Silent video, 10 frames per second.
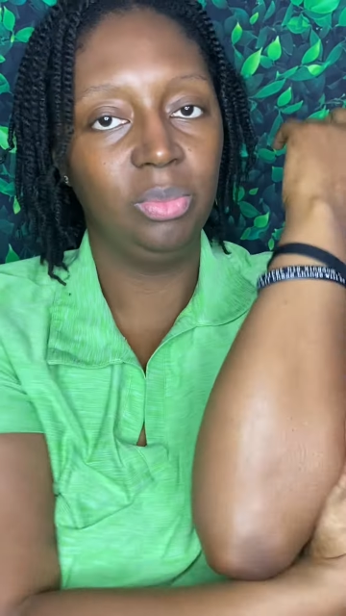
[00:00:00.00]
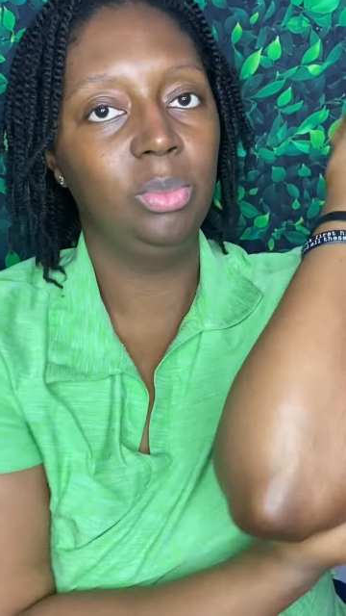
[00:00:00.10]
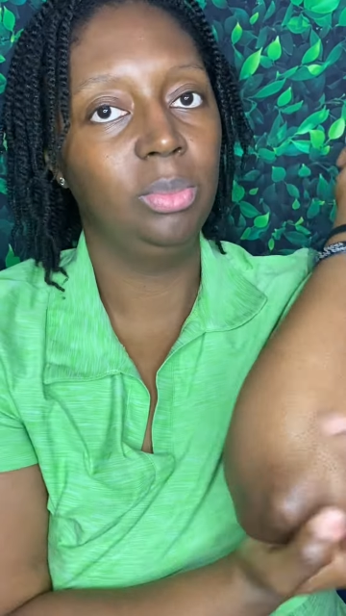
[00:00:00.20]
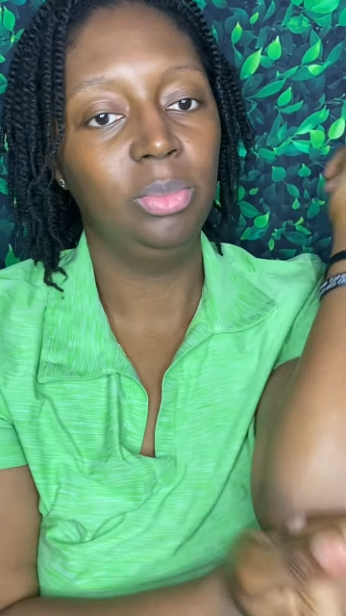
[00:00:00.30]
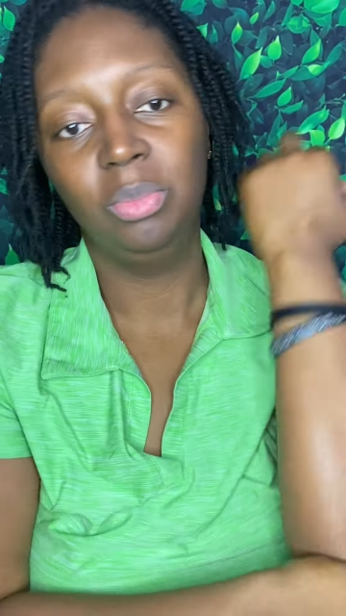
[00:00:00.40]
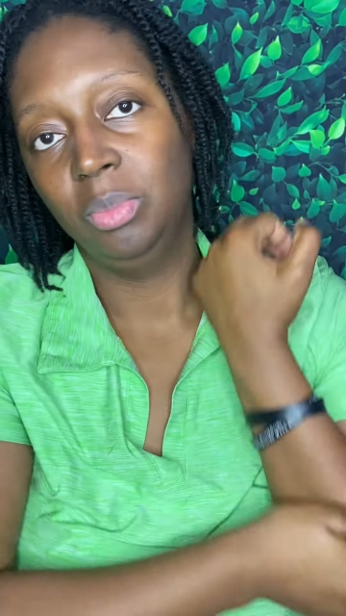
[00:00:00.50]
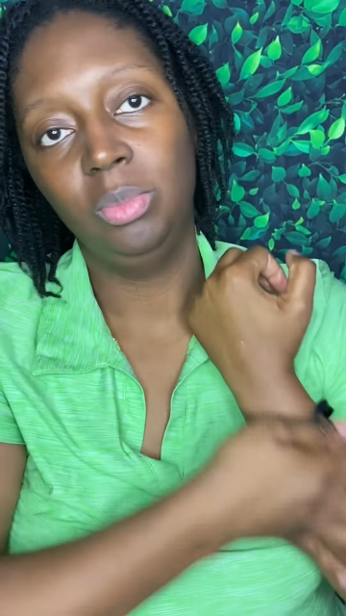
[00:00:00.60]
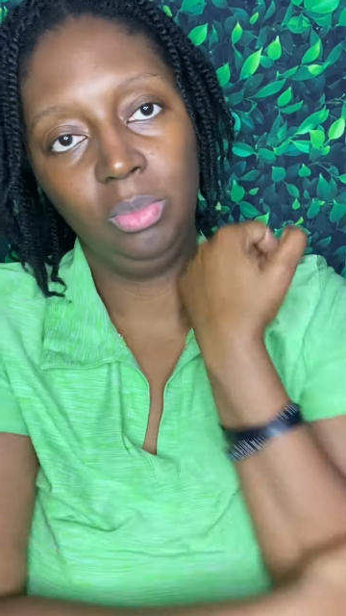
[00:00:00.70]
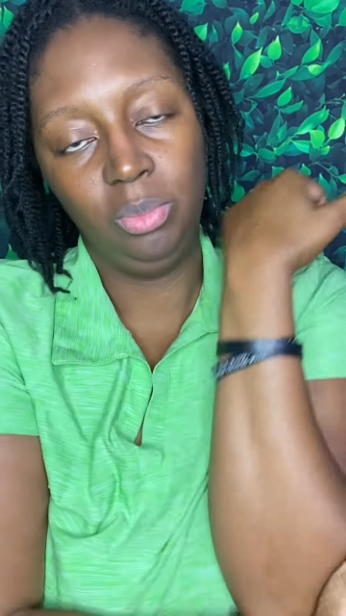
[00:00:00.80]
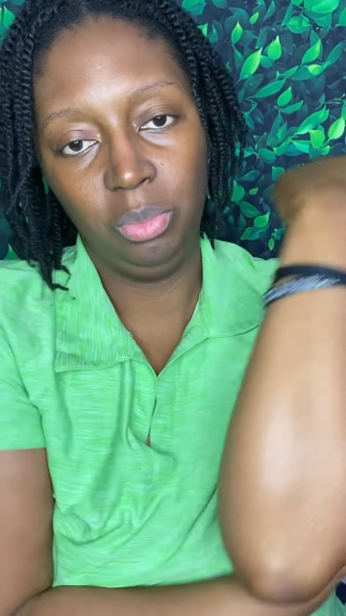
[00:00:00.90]
It's all
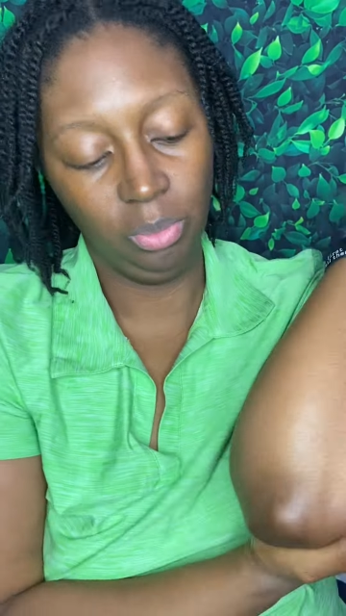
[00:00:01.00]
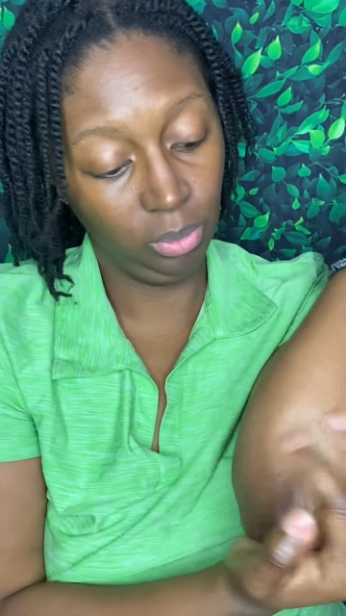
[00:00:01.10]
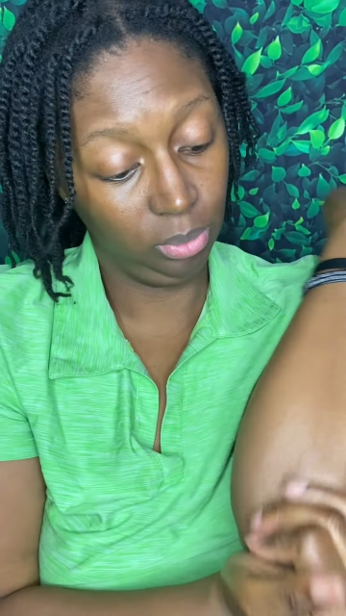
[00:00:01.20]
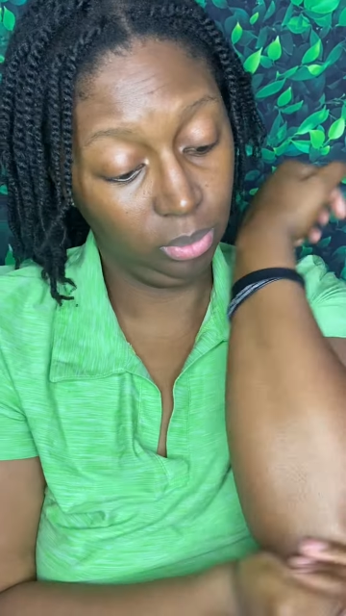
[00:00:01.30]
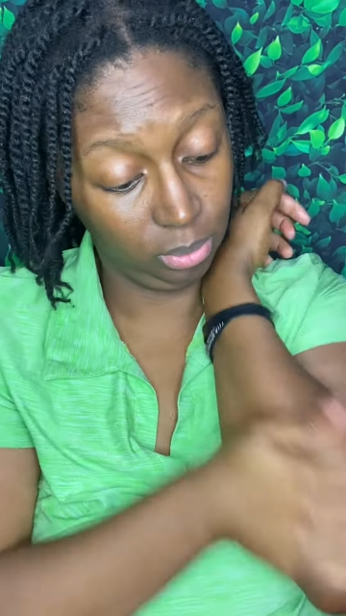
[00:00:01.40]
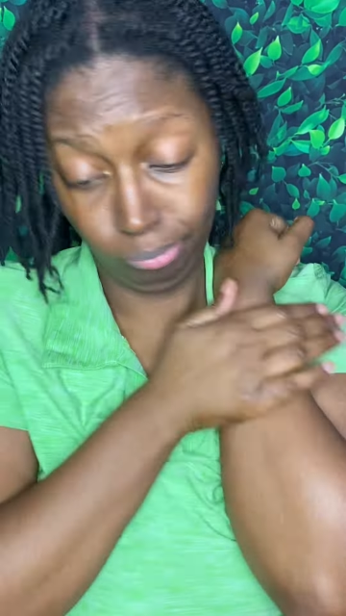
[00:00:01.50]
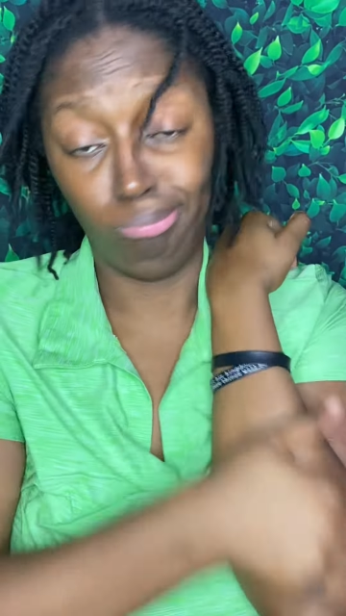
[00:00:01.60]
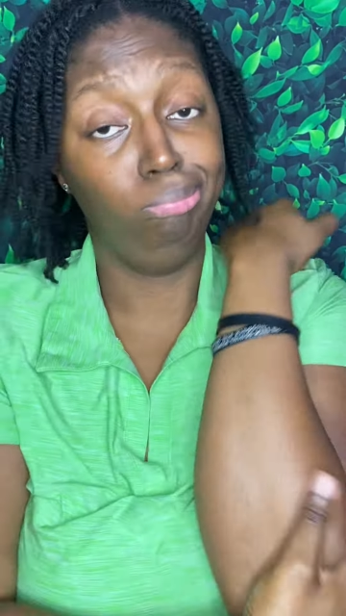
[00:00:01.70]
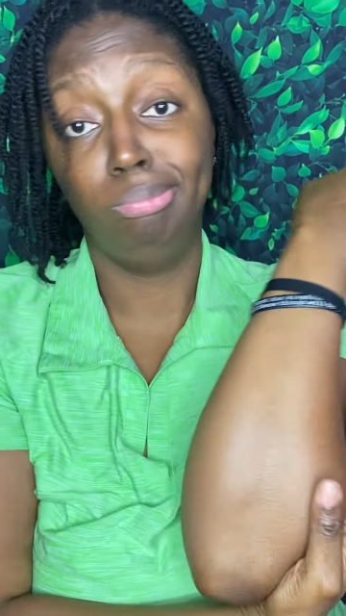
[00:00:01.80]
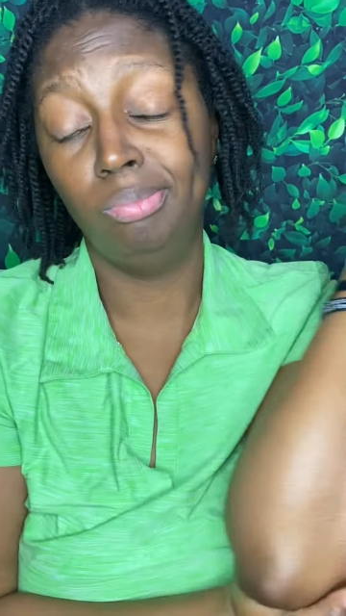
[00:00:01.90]
butters and oils anyway,
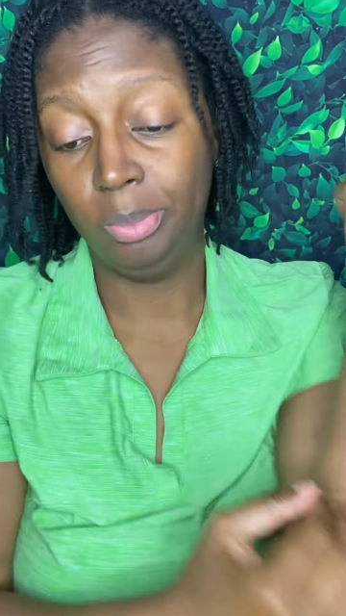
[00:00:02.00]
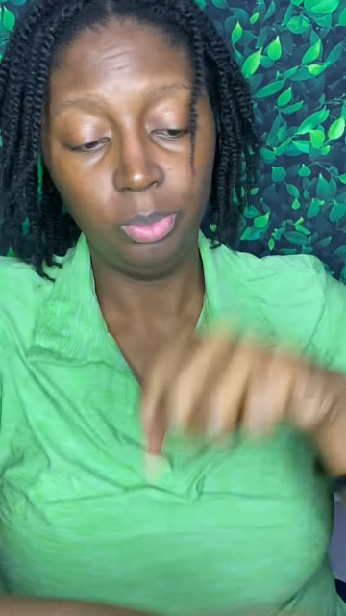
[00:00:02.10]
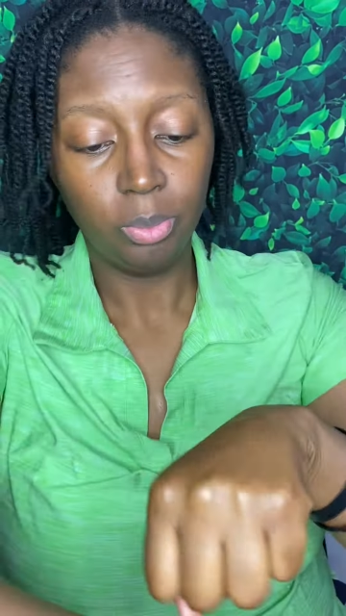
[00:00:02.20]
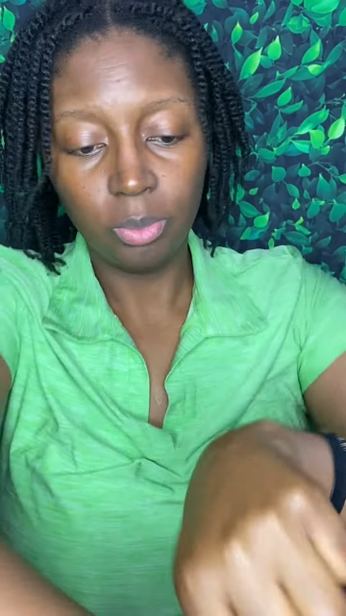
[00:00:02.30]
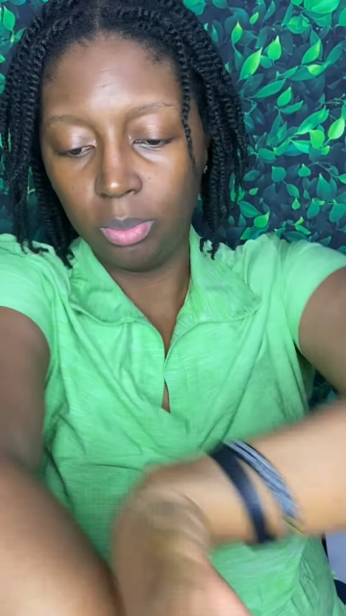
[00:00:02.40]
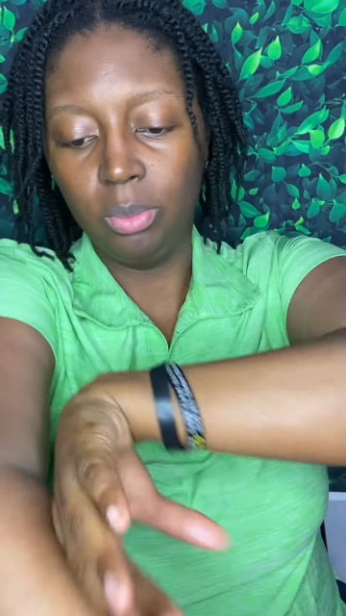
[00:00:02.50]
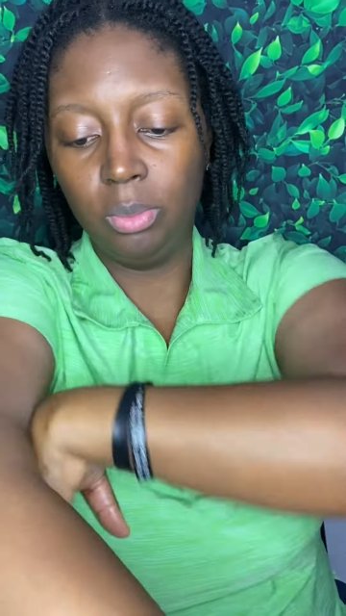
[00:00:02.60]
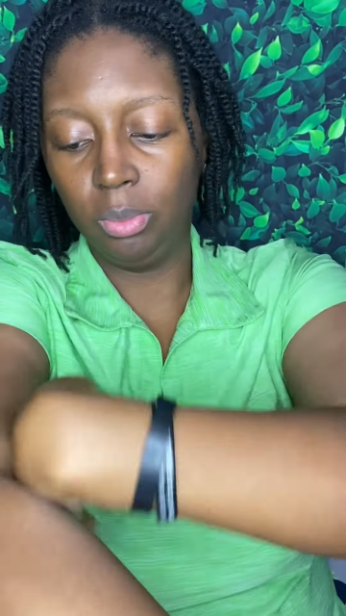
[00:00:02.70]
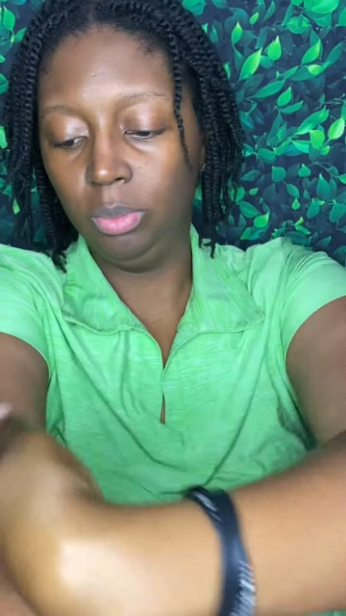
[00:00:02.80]
and it hydrates